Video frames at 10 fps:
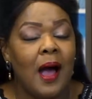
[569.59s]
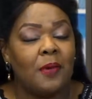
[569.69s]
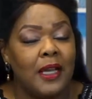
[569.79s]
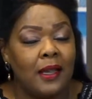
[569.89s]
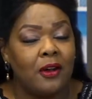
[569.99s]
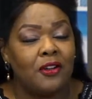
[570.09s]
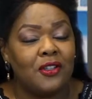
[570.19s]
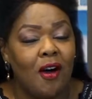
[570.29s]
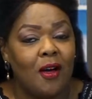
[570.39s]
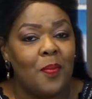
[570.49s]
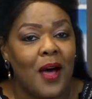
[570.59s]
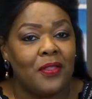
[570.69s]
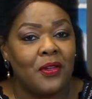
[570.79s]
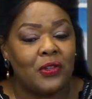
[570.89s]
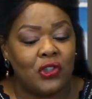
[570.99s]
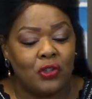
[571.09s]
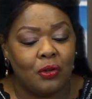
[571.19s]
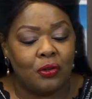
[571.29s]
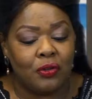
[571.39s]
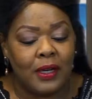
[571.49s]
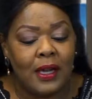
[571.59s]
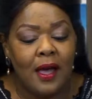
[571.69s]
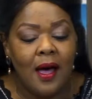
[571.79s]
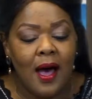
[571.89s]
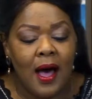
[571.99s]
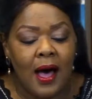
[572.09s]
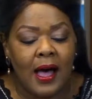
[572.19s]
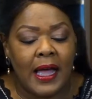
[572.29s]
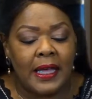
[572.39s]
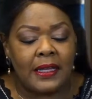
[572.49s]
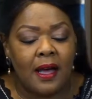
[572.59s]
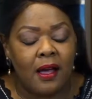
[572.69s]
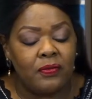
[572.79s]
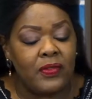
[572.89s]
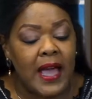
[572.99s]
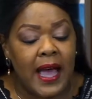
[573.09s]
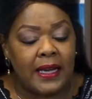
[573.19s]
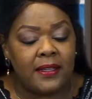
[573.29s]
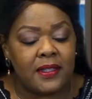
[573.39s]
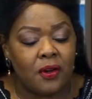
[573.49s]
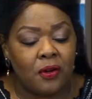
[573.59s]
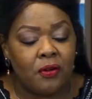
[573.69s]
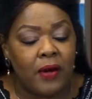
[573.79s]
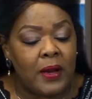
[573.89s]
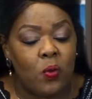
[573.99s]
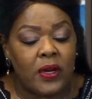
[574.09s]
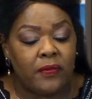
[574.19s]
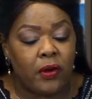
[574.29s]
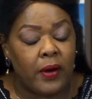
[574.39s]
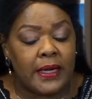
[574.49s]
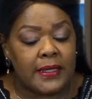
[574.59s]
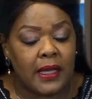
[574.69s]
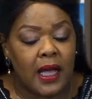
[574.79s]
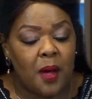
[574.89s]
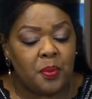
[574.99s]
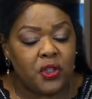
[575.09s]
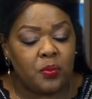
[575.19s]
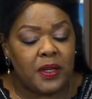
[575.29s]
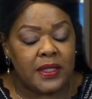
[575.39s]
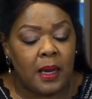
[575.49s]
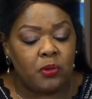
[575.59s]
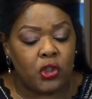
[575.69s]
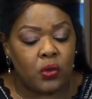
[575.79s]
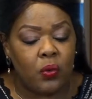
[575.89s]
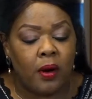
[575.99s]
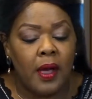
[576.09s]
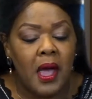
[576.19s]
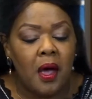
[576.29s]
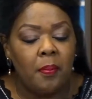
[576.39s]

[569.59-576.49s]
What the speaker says: I'm going to let her talk about those children. That is one of her greatest accomplishments, I'm sure.